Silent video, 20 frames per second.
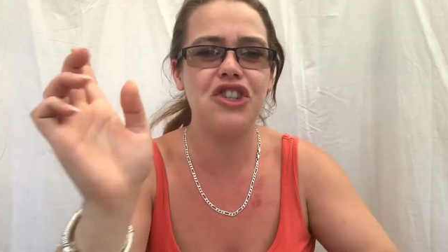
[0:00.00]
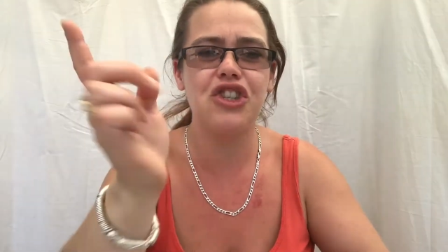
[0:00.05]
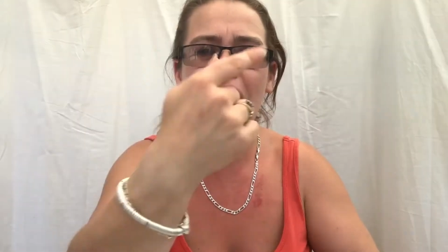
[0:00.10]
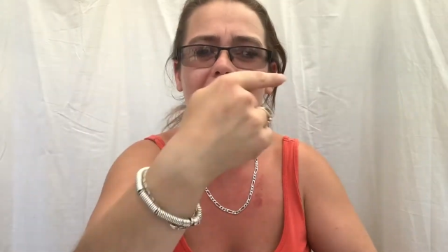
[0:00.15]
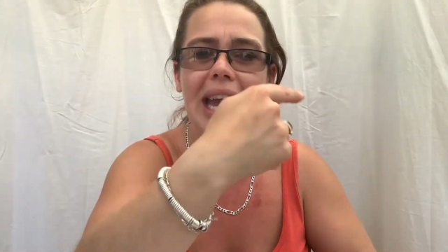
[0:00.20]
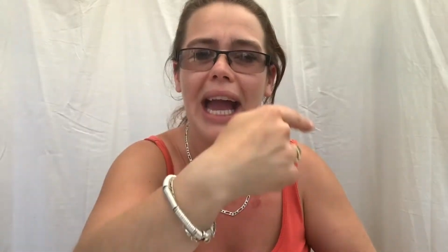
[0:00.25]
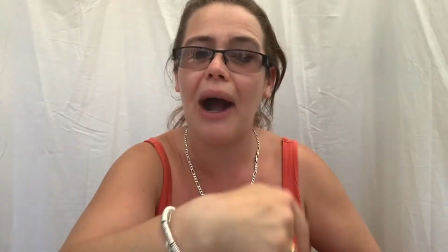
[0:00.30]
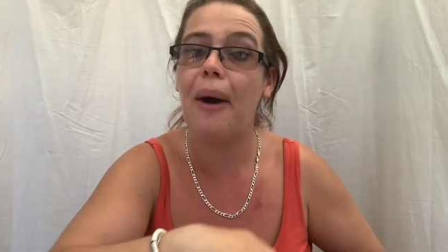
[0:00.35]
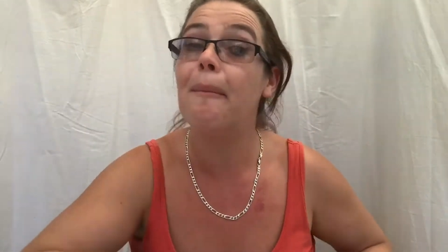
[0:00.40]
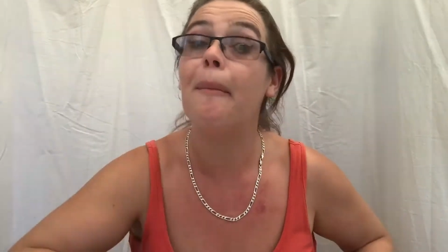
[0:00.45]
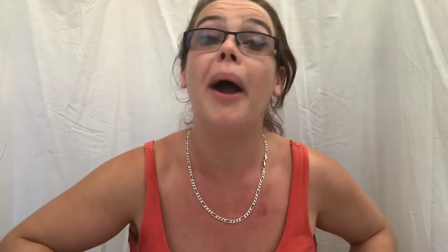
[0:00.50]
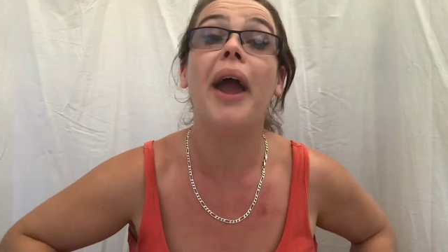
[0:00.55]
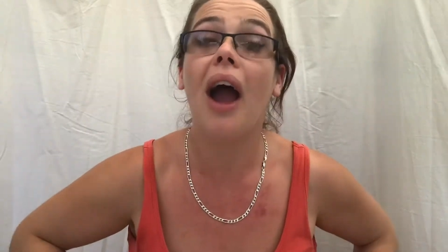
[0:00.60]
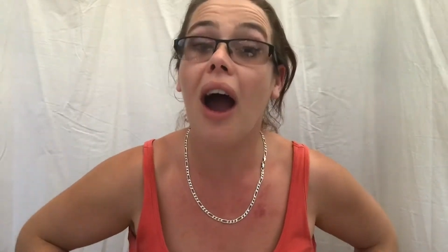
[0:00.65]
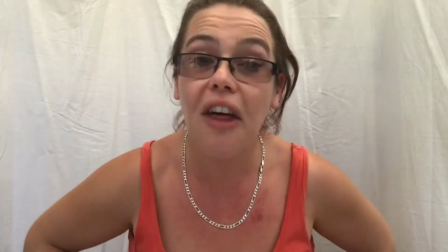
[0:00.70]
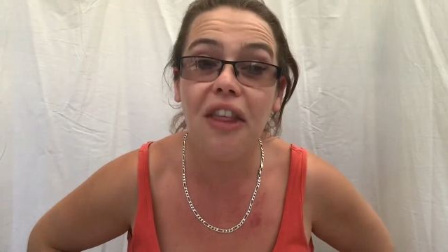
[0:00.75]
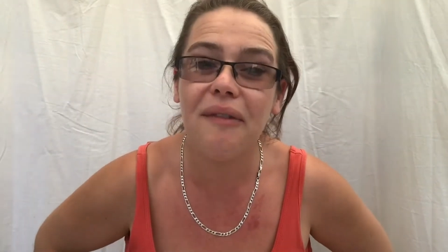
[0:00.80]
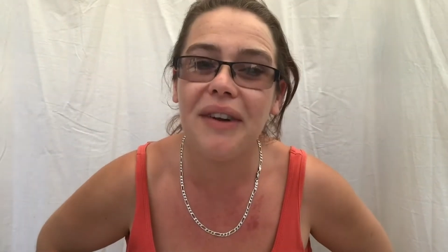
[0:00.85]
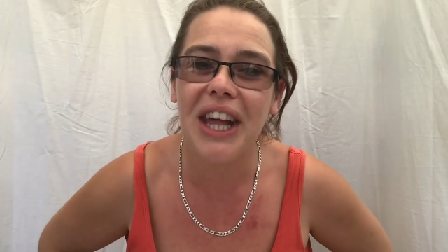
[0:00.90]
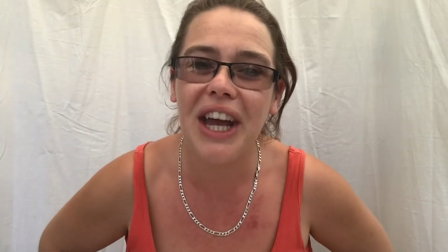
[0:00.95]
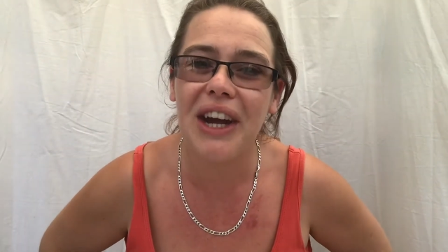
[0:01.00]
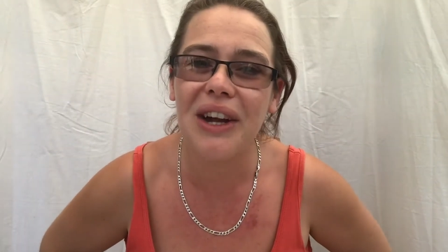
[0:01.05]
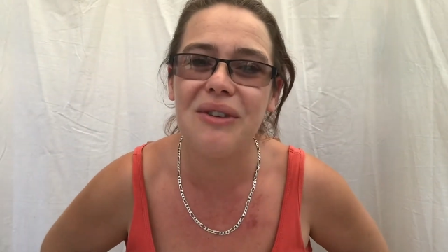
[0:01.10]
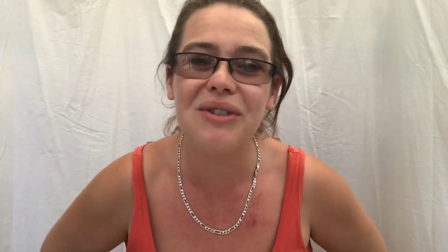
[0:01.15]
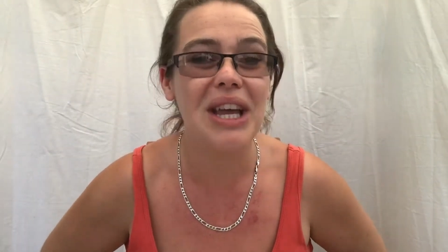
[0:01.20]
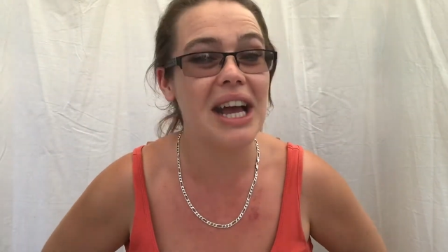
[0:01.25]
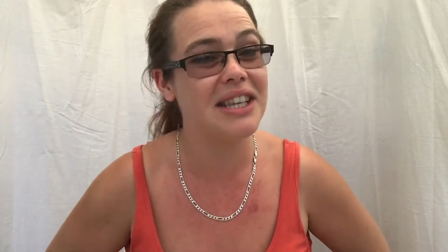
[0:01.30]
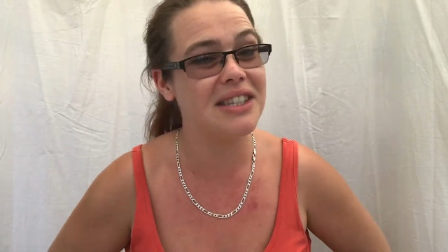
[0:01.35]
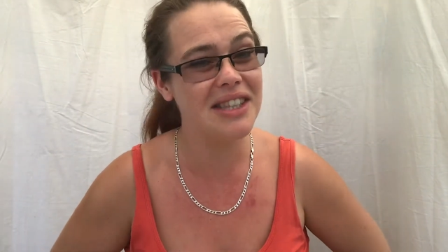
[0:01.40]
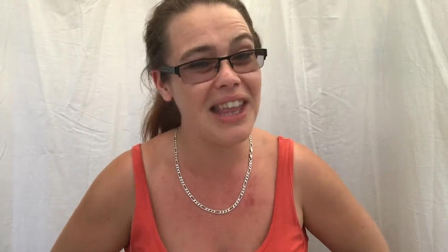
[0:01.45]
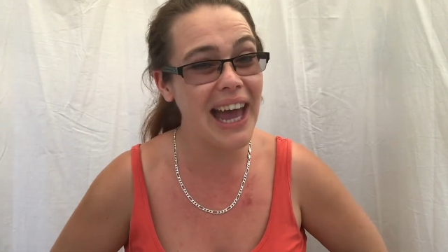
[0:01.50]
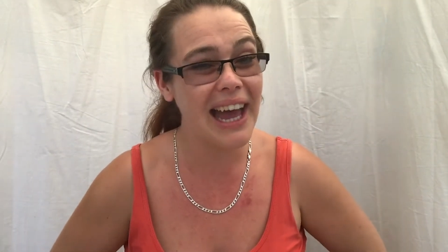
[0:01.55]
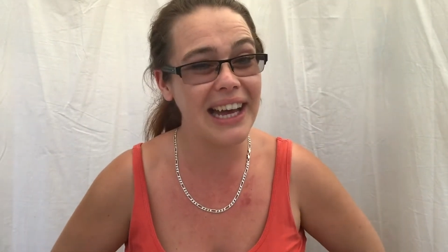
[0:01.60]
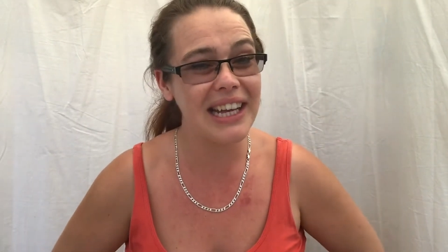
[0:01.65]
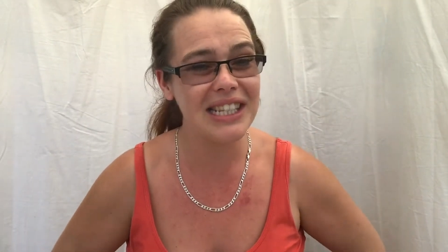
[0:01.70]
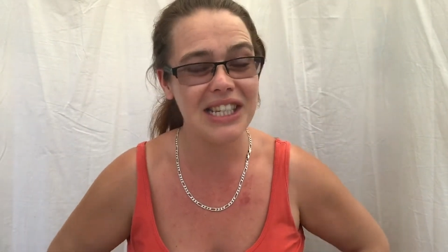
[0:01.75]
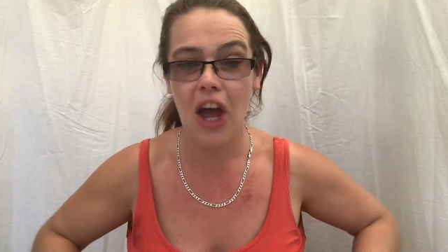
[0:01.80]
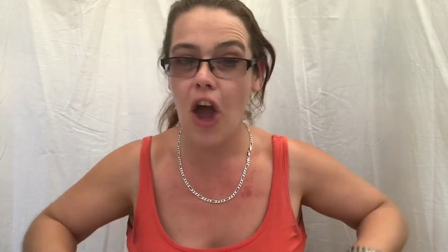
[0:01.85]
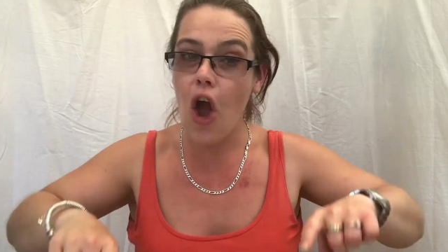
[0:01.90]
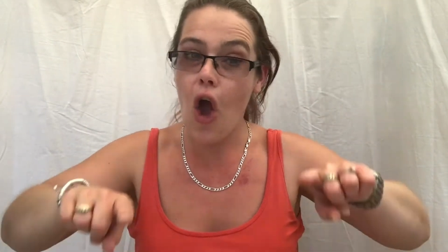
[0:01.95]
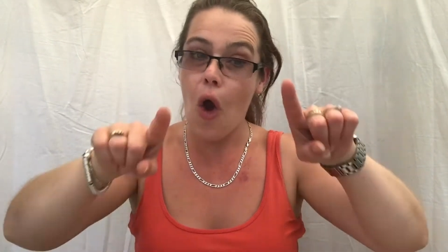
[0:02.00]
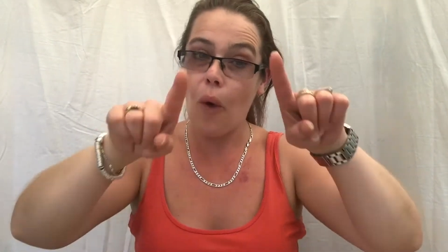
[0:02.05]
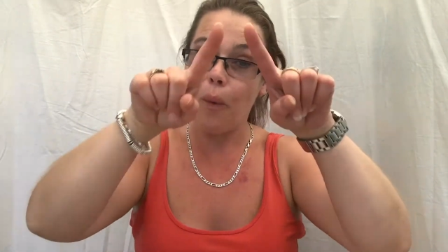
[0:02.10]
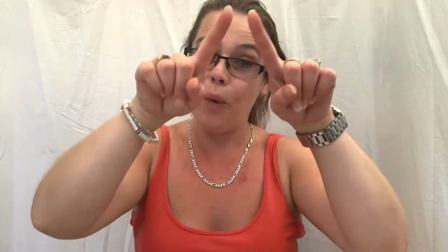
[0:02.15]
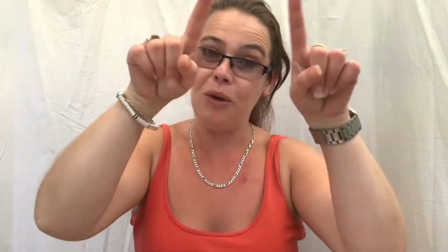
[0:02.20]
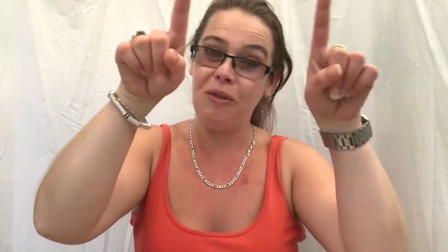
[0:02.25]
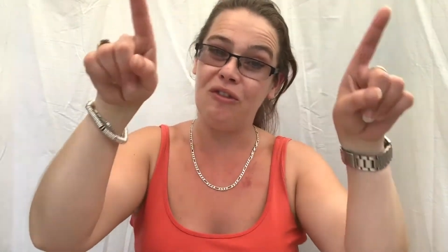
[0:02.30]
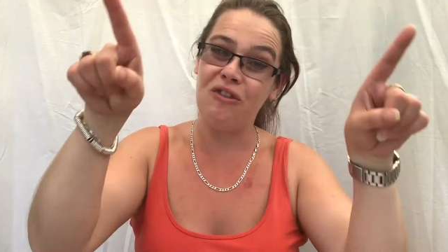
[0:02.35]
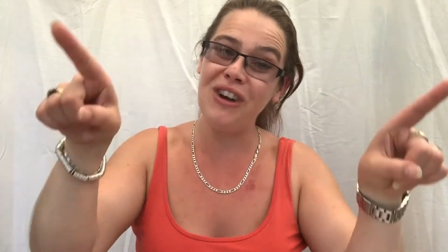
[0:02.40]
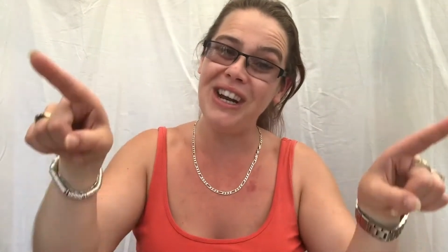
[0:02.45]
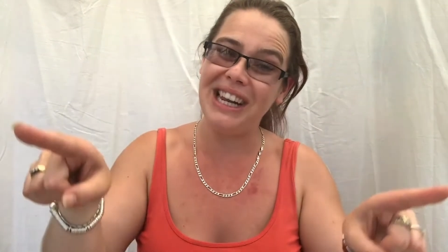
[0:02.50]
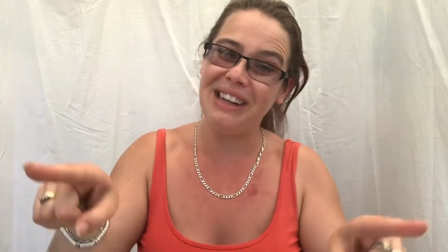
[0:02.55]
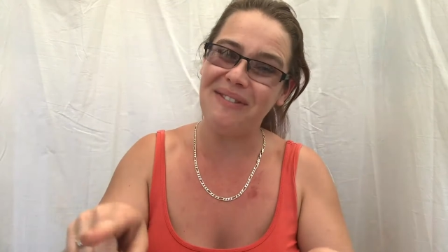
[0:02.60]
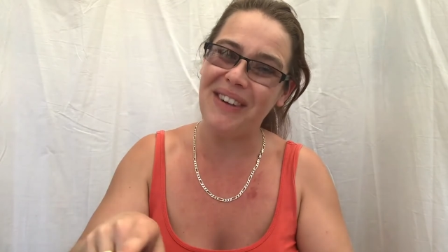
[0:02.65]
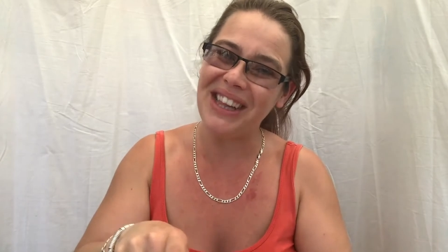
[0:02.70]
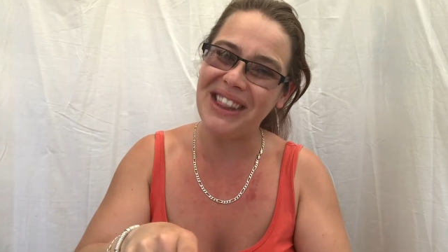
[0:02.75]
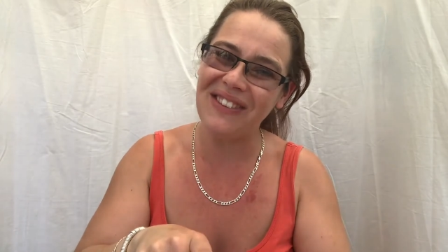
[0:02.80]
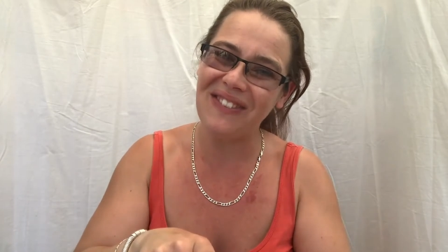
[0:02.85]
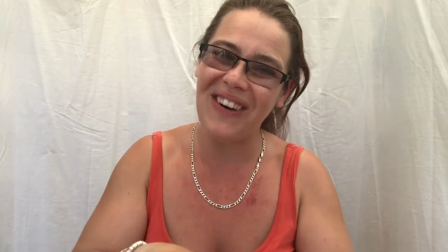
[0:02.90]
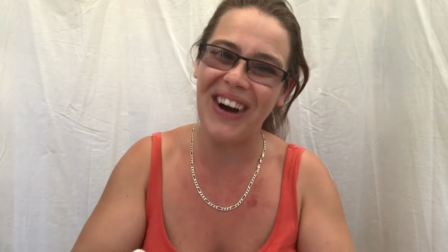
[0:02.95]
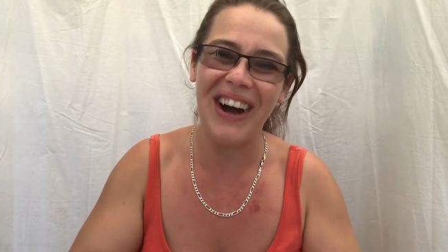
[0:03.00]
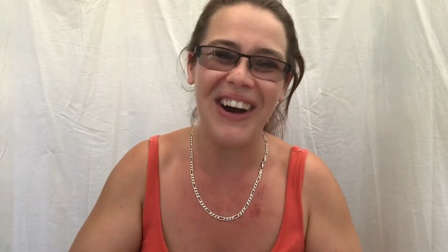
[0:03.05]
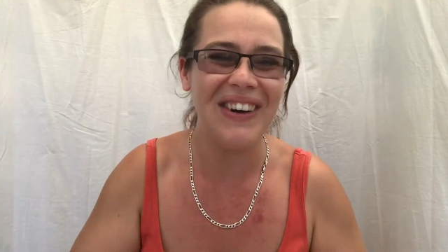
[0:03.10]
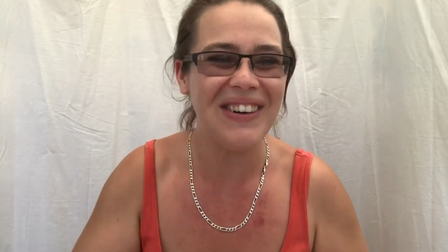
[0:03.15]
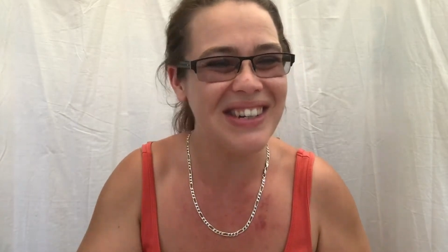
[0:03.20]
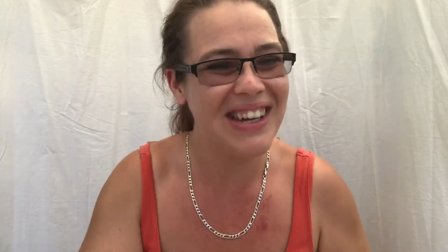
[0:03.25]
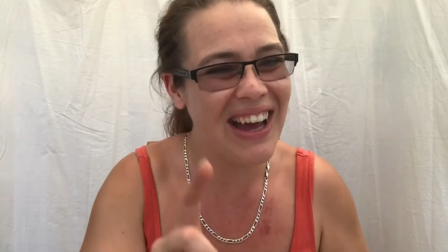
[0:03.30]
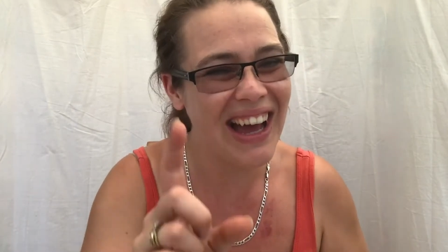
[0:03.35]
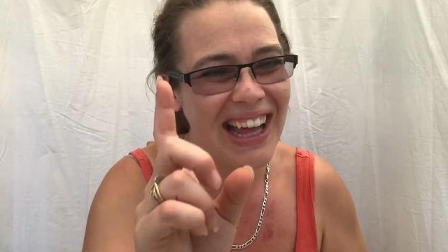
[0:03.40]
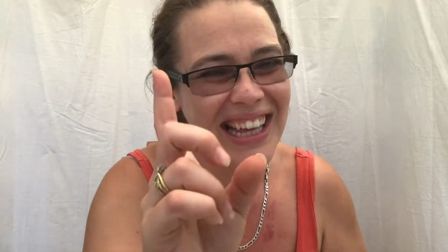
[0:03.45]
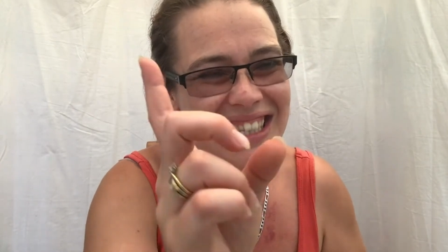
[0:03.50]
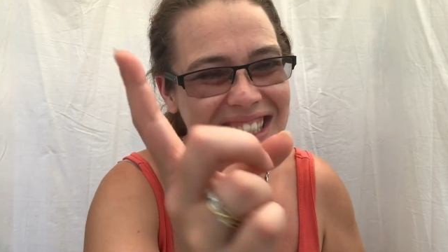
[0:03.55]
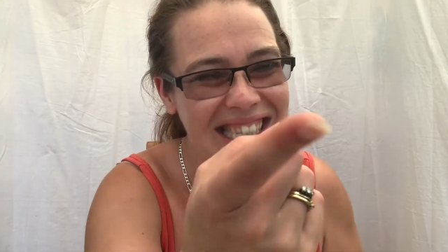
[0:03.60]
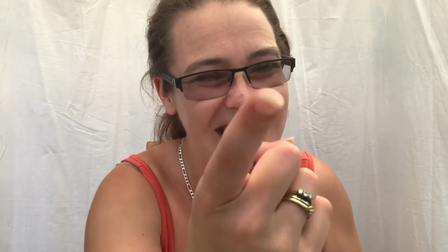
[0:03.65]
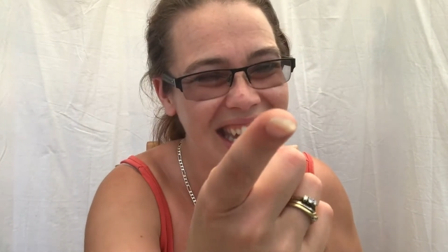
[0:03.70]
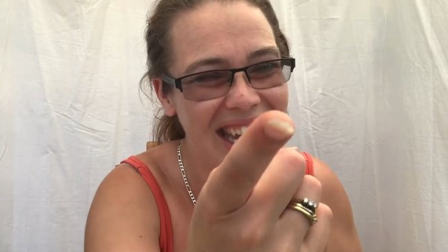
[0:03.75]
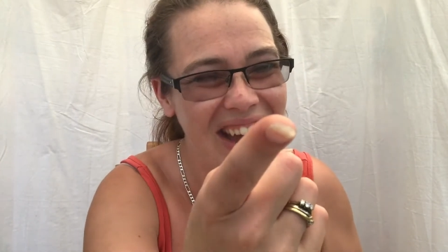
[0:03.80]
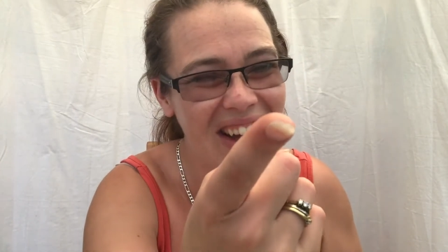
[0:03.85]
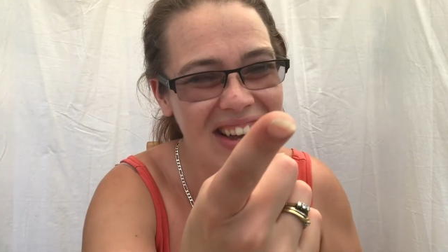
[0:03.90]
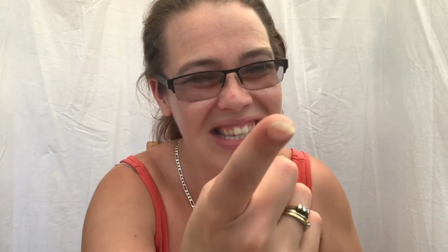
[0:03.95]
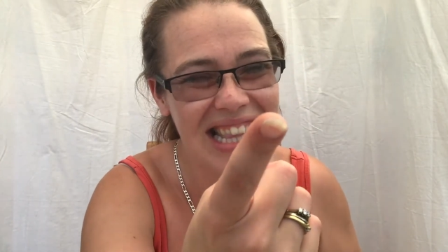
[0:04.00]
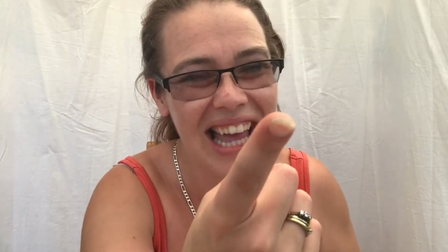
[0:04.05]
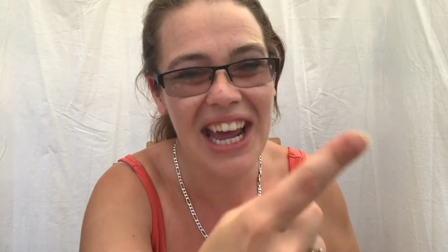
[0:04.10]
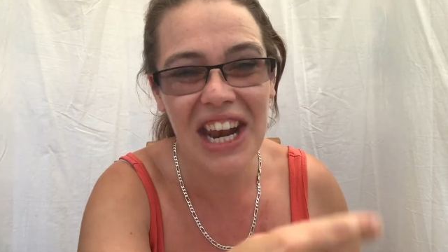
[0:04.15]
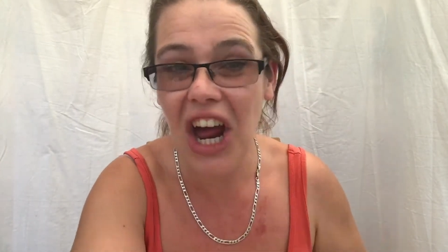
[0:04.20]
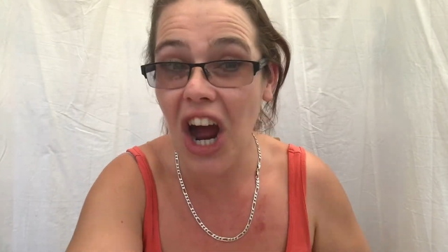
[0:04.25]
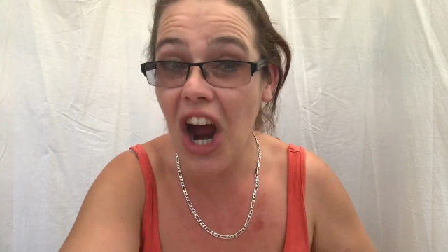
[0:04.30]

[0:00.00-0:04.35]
and check out my other videos, as that would really mean the world. See you guys